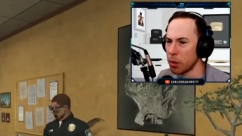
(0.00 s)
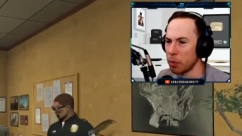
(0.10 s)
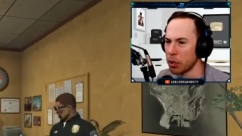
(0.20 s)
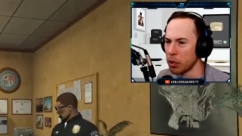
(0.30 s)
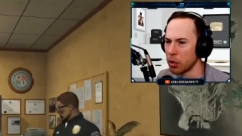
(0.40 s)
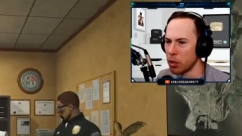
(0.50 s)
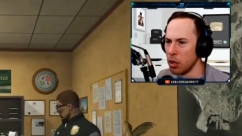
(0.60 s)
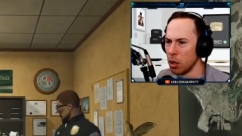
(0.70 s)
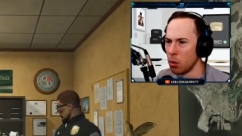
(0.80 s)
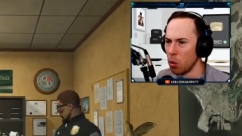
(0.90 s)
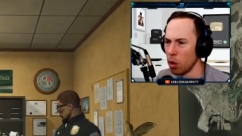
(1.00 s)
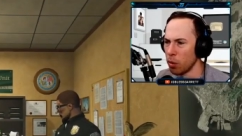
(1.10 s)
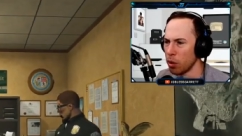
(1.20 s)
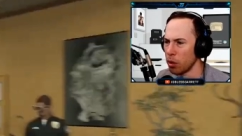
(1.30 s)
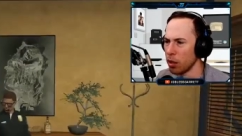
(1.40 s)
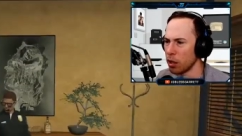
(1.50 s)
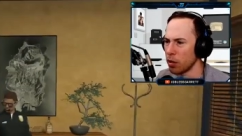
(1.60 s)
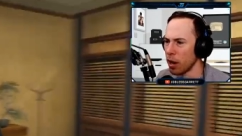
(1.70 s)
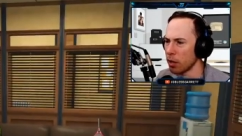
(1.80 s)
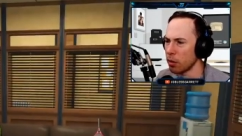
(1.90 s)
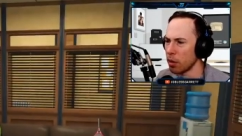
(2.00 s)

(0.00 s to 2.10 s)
pleasure rolling with you and interacting with you.